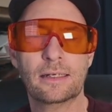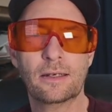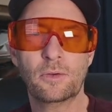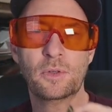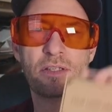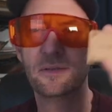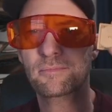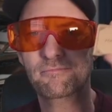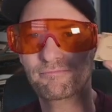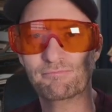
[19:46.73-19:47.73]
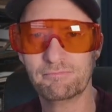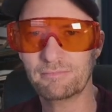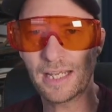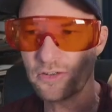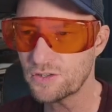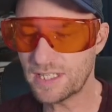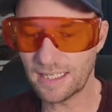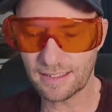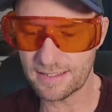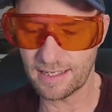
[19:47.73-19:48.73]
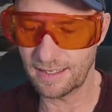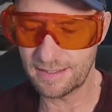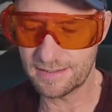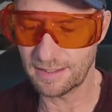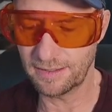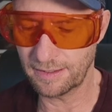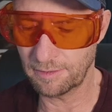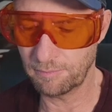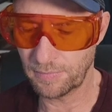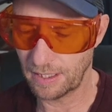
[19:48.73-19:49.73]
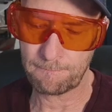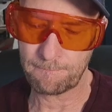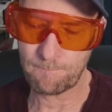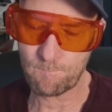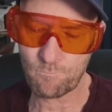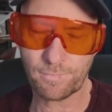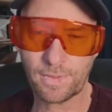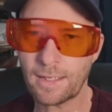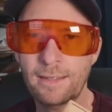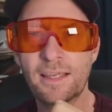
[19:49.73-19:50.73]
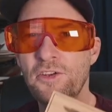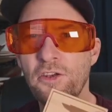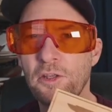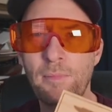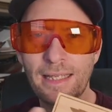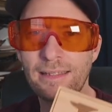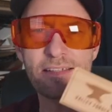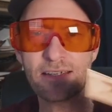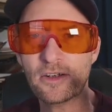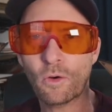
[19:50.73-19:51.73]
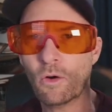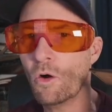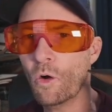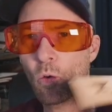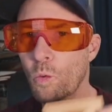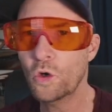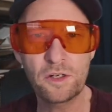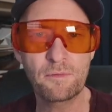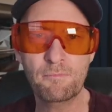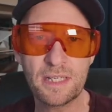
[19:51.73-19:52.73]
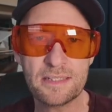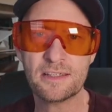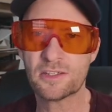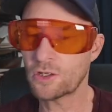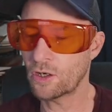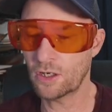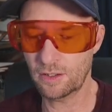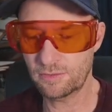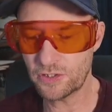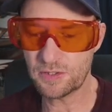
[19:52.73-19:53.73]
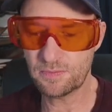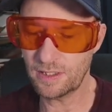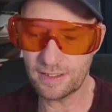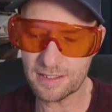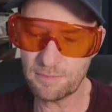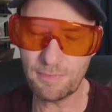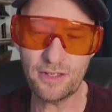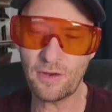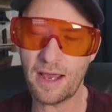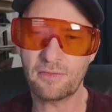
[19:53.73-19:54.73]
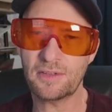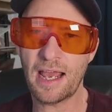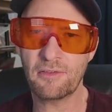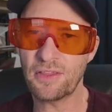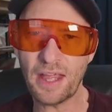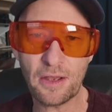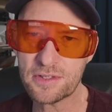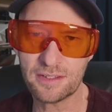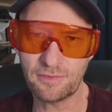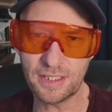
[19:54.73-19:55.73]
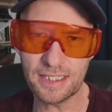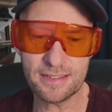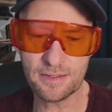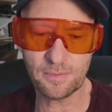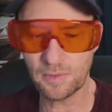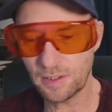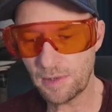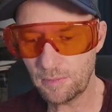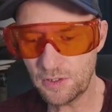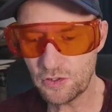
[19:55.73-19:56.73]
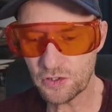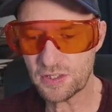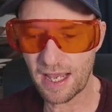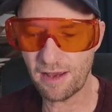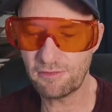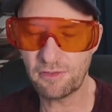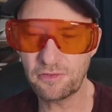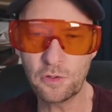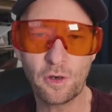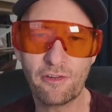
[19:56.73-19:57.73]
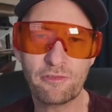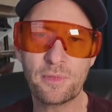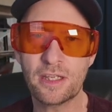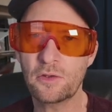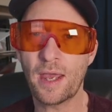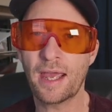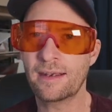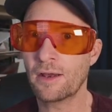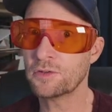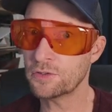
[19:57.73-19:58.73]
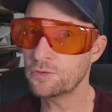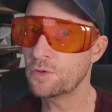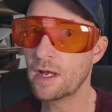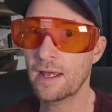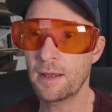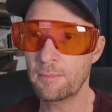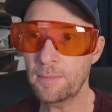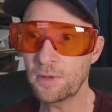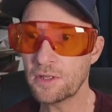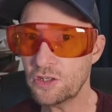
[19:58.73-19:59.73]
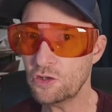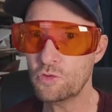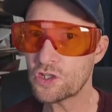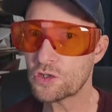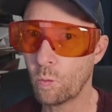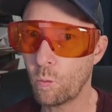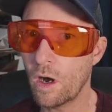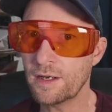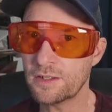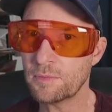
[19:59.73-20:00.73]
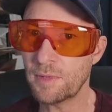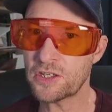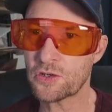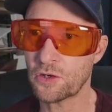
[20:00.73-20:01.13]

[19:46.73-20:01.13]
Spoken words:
with some interesting designs on them. Again, you can make this into a whole wooden business card. Just it doesn't mean you have to have 1,000 of these, but maybe you just have a few of them that you hand out to people you just want to make sure